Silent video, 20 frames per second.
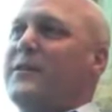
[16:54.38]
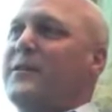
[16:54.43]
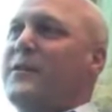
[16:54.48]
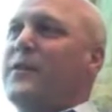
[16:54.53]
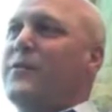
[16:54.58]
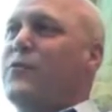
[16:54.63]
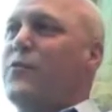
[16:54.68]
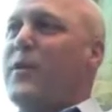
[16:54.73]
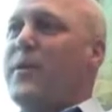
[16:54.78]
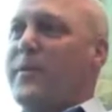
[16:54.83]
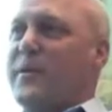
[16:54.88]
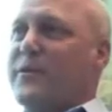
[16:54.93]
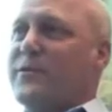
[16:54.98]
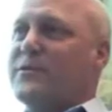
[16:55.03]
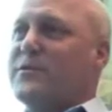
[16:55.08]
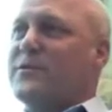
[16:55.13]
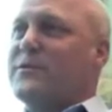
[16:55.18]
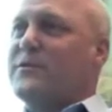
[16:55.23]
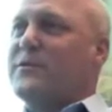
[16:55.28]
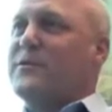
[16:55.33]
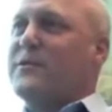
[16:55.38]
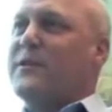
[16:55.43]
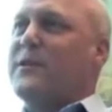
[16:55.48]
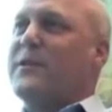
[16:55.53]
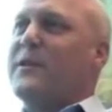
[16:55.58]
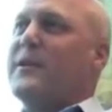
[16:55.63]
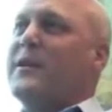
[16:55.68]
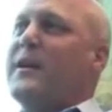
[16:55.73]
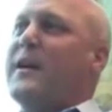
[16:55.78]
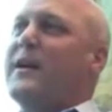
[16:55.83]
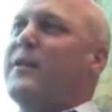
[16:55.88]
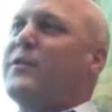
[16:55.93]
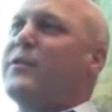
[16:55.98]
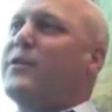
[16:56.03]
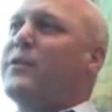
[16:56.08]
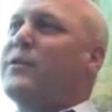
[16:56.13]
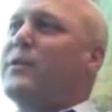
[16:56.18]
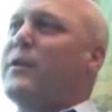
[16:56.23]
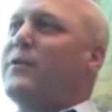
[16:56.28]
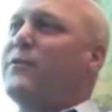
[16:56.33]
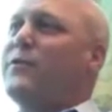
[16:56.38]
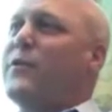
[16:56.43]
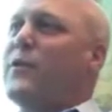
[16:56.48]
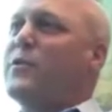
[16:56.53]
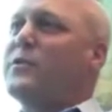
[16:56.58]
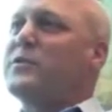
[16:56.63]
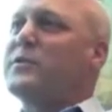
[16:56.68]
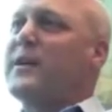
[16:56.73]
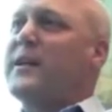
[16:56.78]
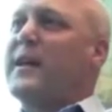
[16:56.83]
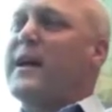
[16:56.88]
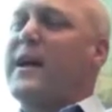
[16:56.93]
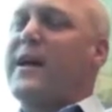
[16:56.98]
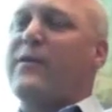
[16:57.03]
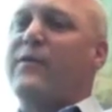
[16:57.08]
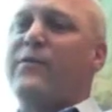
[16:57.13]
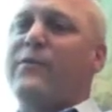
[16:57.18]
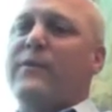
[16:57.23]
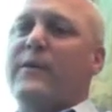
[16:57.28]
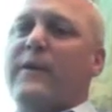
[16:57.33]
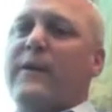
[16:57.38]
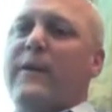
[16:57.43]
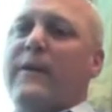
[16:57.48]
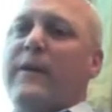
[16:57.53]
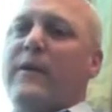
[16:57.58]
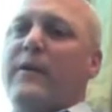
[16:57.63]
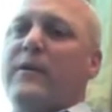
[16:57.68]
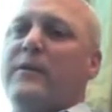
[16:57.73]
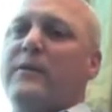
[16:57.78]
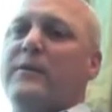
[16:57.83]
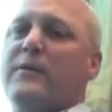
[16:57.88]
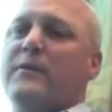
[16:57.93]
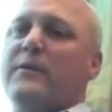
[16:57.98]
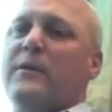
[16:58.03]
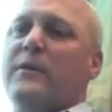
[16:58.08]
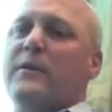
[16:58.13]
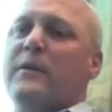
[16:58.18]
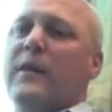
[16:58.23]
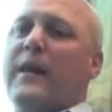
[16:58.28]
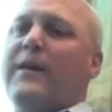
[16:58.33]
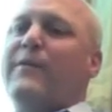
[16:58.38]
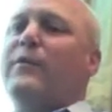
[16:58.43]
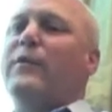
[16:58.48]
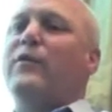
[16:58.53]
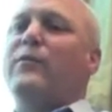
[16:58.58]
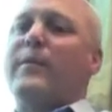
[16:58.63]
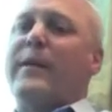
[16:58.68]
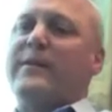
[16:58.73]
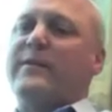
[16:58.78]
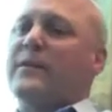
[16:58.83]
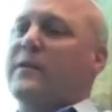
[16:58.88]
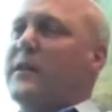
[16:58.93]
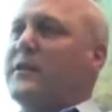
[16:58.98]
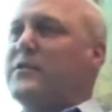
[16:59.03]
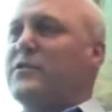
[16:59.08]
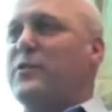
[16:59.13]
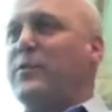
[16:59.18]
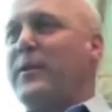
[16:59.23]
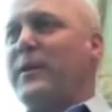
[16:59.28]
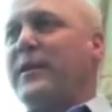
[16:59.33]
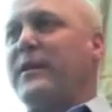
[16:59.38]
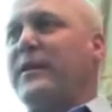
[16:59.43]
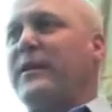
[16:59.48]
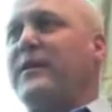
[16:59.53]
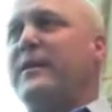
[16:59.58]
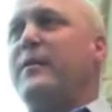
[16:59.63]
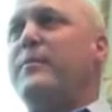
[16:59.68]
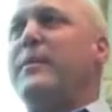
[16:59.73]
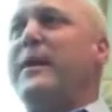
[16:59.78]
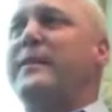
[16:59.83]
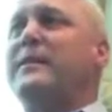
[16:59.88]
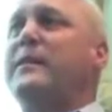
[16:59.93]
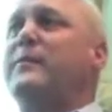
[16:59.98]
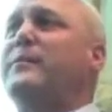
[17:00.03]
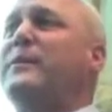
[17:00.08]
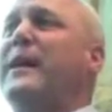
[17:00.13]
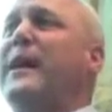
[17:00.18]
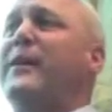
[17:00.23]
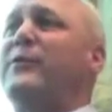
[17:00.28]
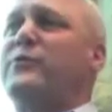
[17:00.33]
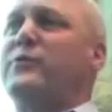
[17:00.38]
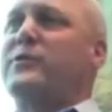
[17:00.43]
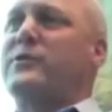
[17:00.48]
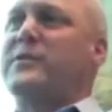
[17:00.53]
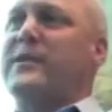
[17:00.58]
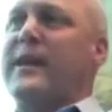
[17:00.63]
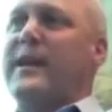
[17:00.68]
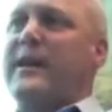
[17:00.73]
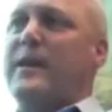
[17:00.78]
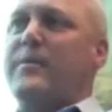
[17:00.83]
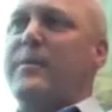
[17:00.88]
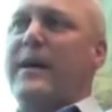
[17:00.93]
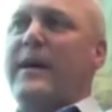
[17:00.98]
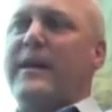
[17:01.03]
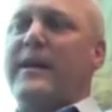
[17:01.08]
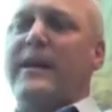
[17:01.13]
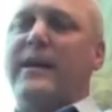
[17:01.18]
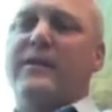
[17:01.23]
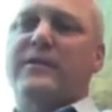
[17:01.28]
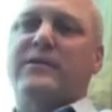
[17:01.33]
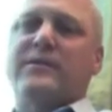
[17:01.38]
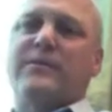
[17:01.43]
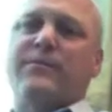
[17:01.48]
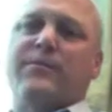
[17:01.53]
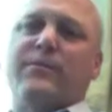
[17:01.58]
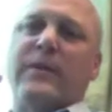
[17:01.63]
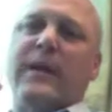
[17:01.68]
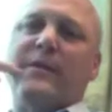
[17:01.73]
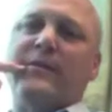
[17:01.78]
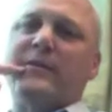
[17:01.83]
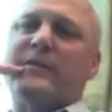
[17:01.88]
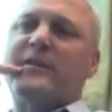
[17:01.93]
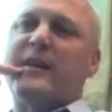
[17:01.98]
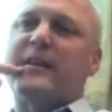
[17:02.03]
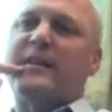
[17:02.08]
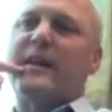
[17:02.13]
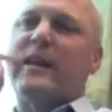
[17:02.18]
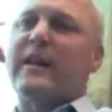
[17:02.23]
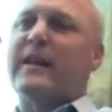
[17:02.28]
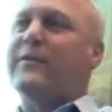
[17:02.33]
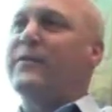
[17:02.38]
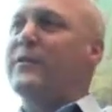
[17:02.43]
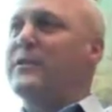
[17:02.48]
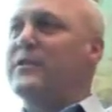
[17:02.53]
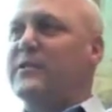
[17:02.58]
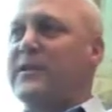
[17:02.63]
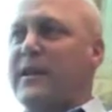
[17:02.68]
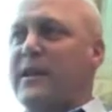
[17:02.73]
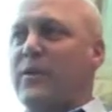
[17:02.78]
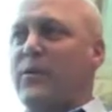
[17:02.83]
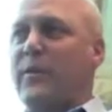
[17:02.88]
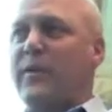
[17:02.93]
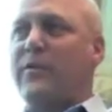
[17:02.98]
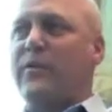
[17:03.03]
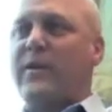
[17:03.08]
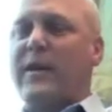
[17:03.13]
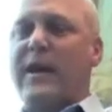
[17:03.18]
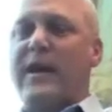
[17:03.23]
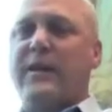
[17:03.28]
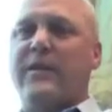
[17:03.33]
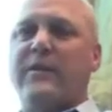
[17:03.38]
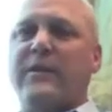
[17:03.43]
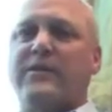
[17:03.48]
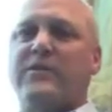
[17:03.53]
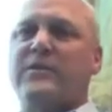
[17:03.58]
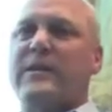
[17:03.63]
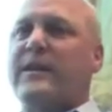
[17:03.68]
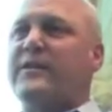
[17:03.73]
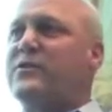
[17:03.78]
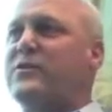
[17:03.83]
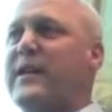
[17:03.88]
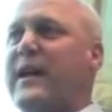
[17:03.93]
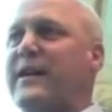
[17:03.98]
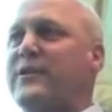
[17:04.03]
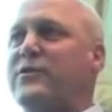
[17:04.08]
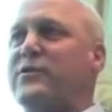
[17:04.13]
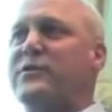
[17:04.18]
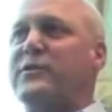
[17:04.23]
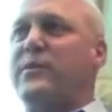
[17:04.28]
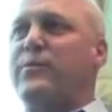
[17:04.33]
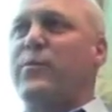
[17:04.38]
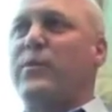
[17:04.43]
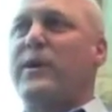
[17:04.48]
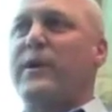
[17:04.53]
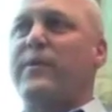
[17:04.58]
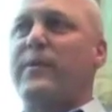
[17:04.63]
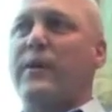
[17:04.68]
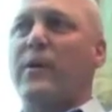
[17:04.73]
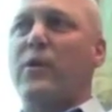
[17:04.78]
of criminals and folks that have the level of mental instability that make them dangerous to anybody else. Having said that, I live in the state of Louisiana. There's state statutes that prohibit